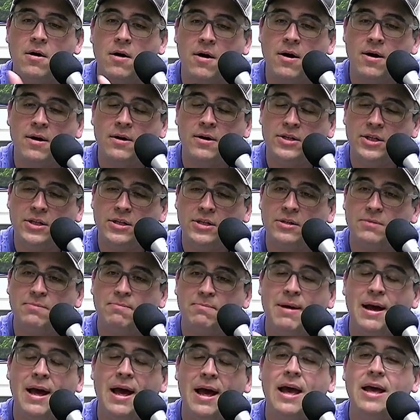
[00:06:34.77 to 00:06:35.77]
Jesus
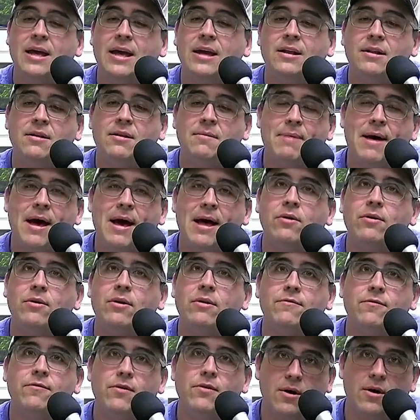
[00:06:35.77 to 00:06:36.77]
paying the penalty
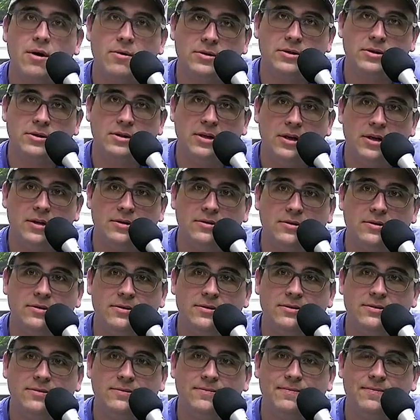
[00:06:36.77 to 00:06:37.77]
for our
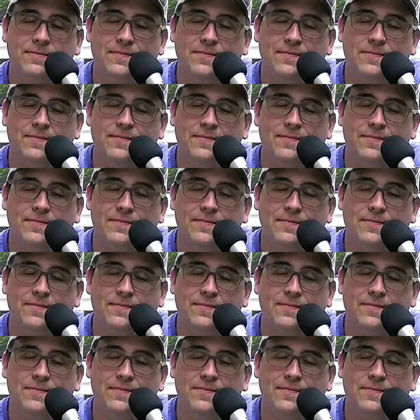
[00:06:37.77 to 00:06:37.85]
sins.